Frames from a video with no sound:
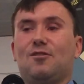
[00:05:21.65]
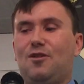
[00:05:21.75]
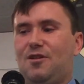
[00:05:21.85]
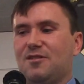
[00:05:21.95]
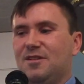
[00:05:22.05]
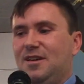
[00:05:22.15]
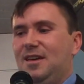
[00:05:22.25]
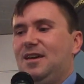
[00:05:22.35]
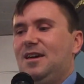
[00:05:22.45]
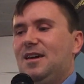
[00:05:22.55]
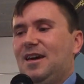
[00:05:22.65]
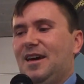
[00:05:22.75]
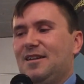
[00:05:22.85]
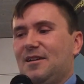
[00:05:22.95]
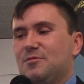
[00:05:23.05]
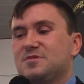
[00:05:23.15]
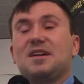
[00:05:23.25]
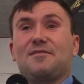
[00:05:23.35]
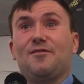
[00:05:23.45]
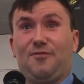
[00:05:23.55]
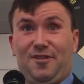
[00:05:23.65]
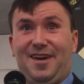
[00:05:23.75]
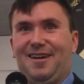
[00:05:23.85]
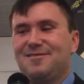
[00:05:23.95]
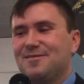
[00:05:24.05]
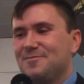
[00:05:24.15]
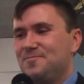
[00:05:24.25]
along, and I was thankful for that.